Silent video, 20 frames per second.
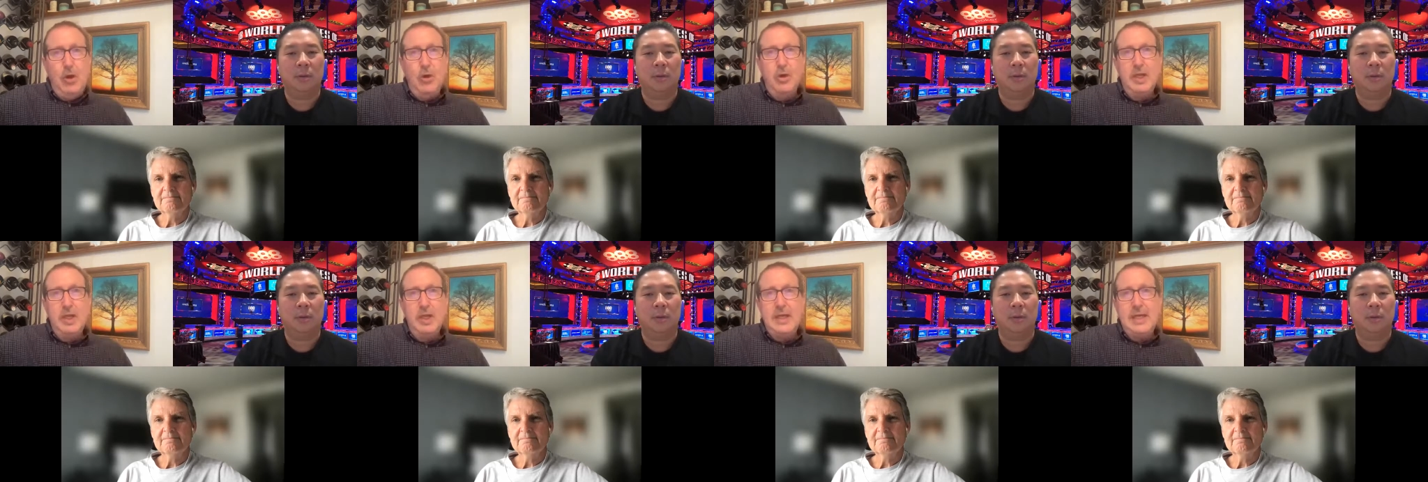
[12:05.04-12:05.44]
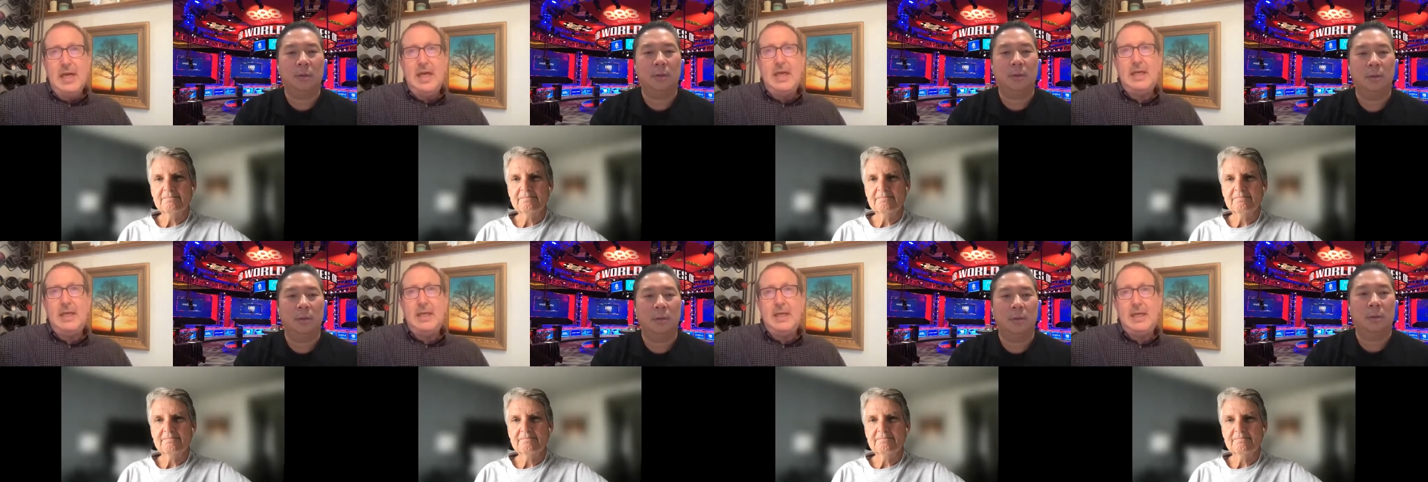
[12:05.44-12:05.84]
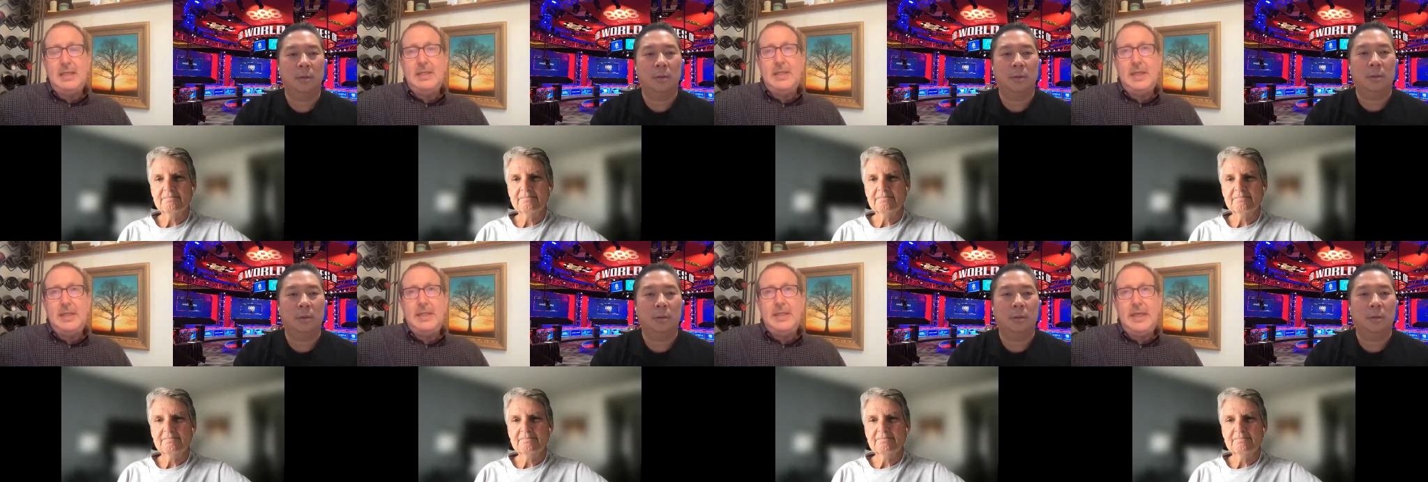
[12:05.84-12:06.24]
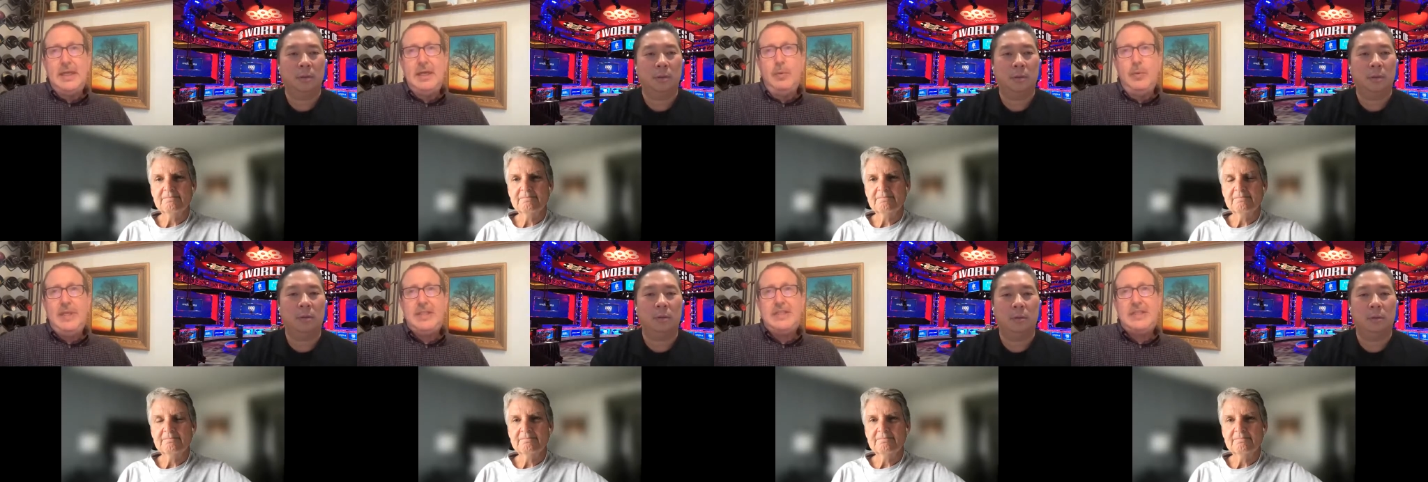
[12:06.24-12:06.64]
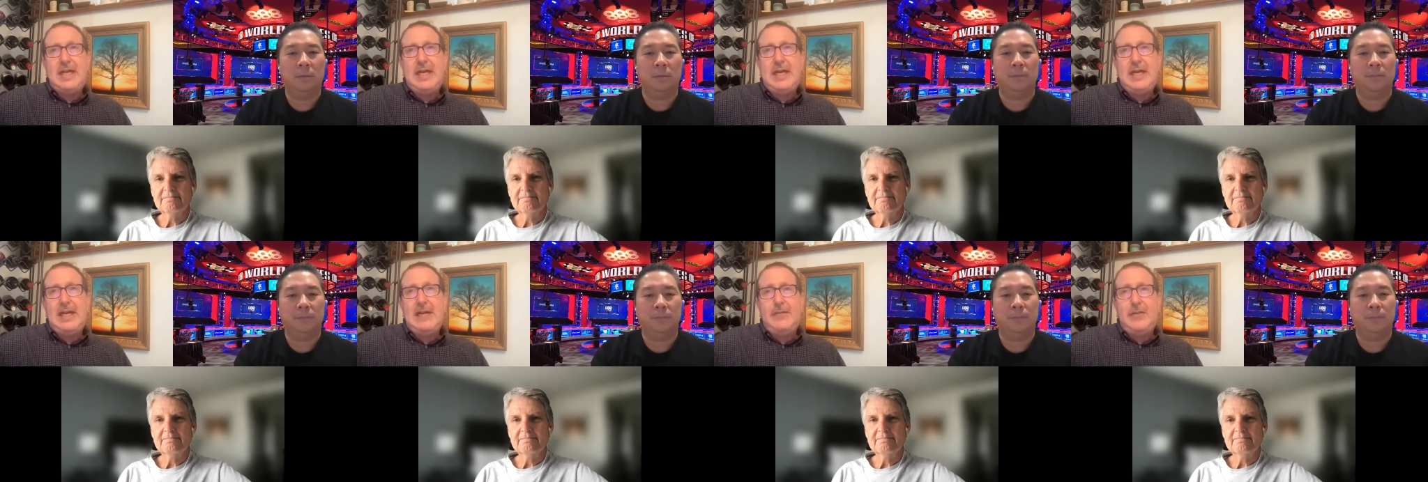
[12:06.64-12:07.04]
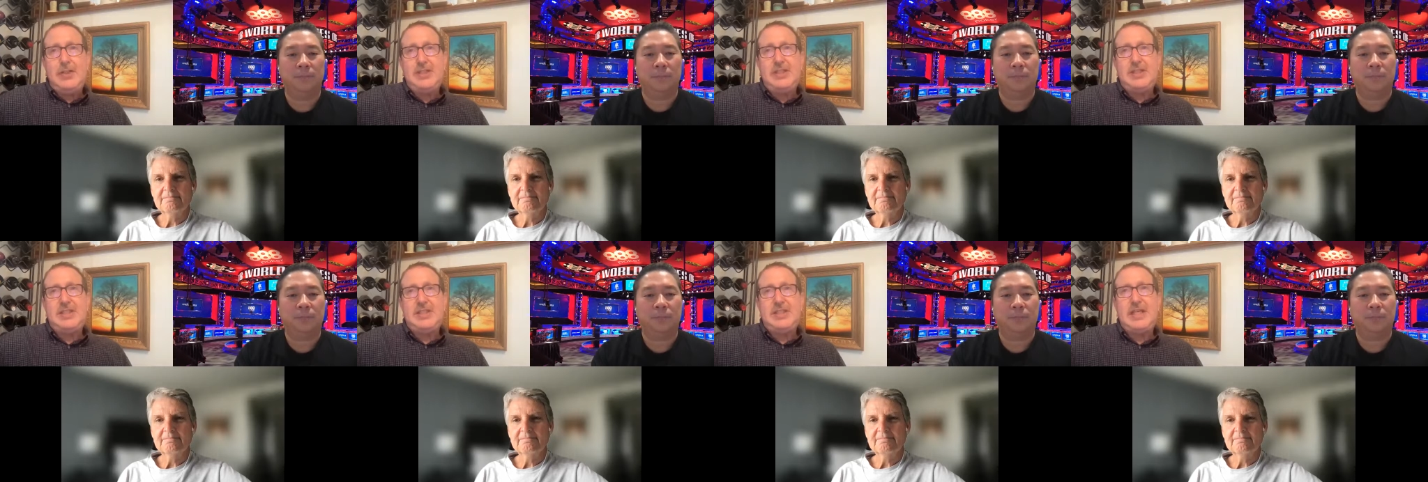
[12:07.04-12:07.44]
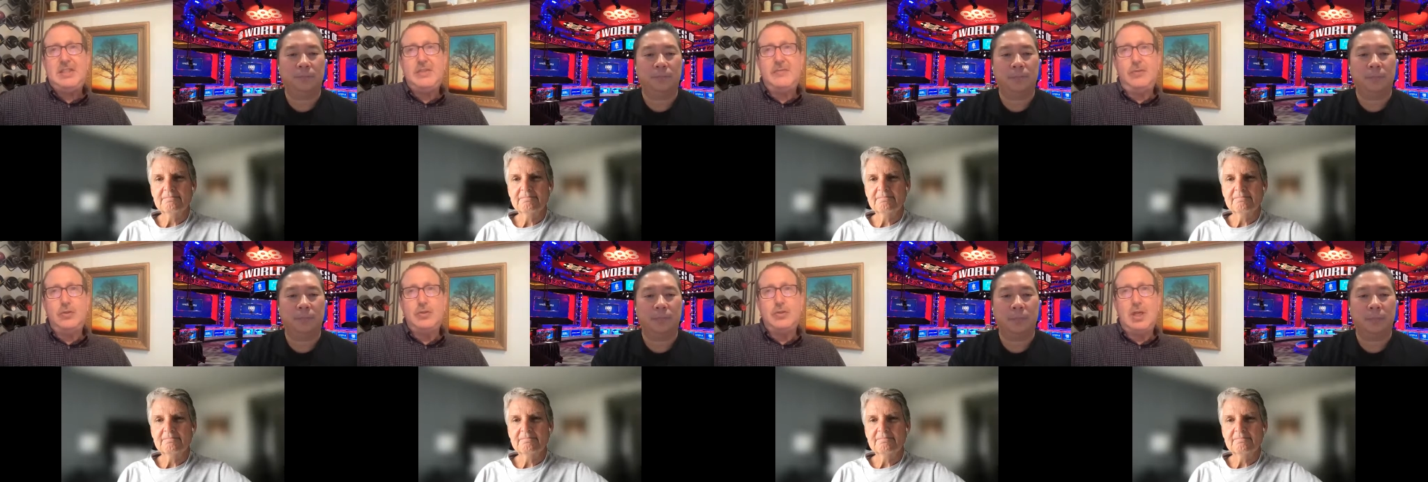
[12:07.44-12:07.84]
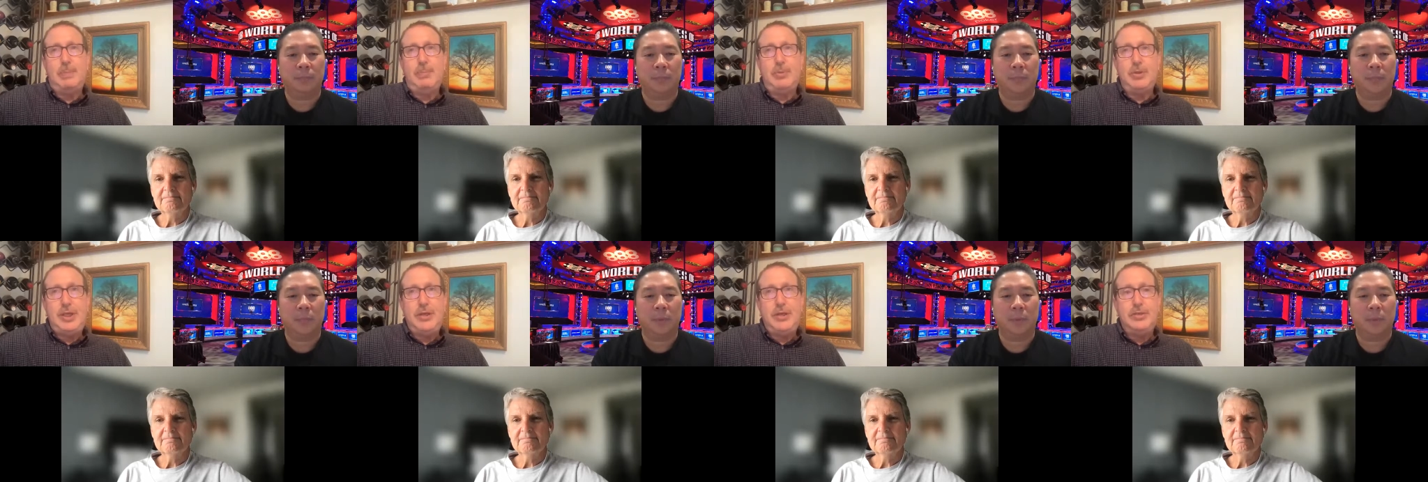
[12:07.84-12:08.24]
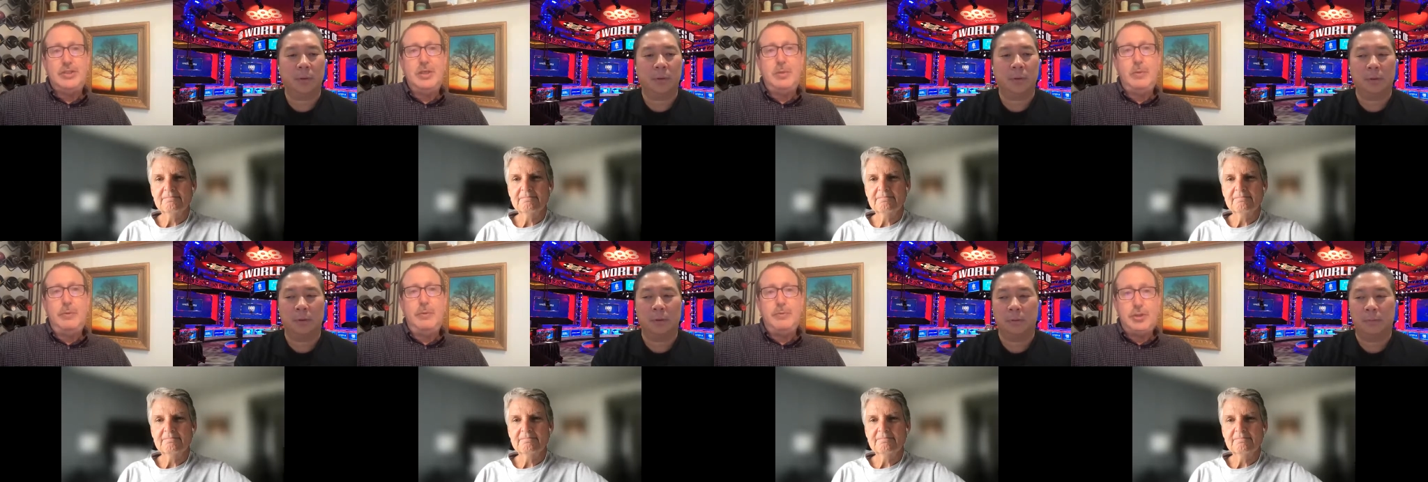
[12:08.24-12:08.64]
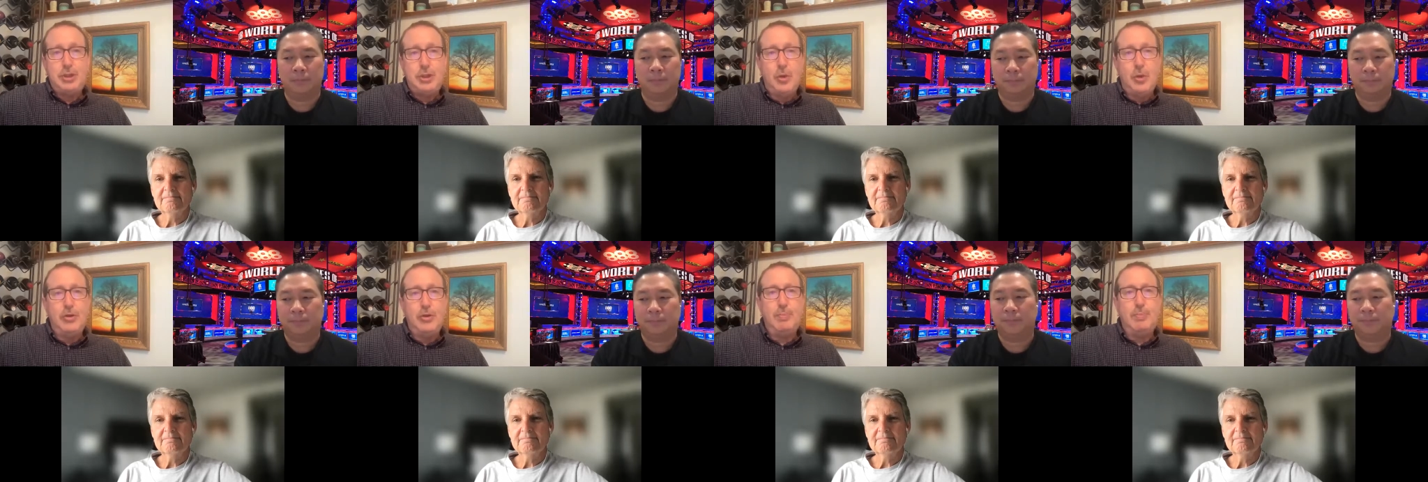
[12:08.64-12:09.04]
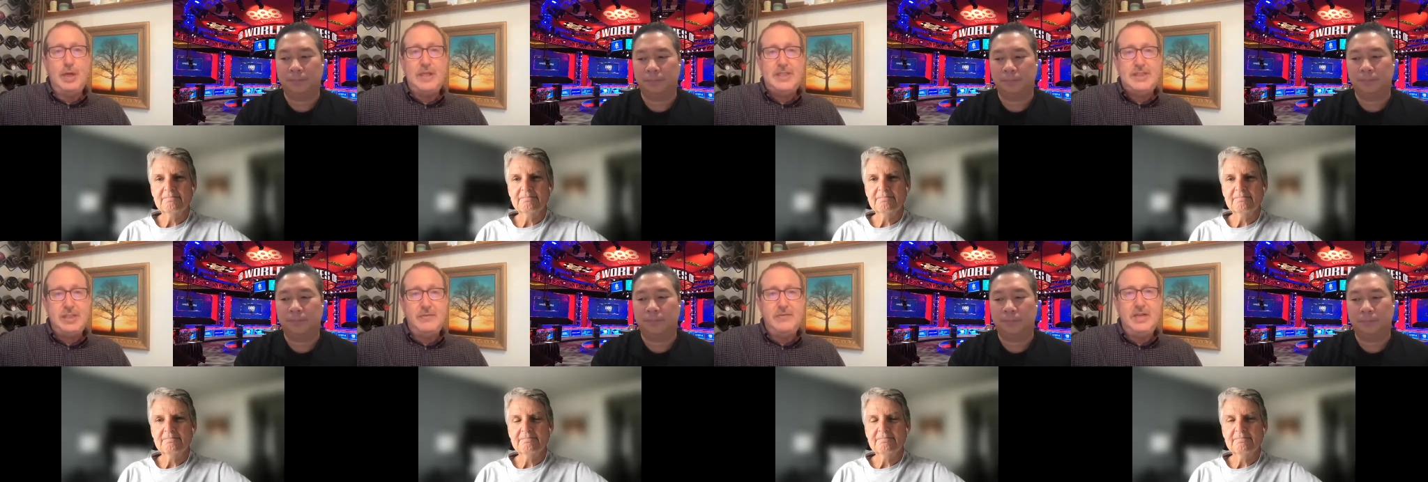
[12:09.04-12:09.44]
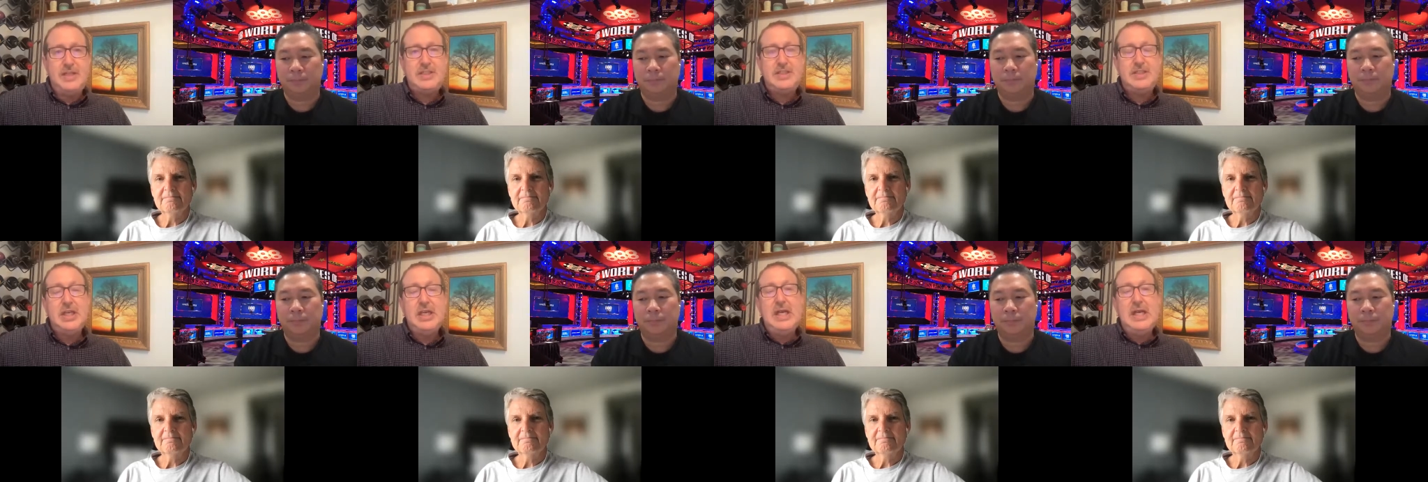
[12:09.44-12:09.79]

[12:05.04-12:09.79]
Speaker 1: early on, uh, yeah, we decided after the success the first couple of years that we would show other bracelet events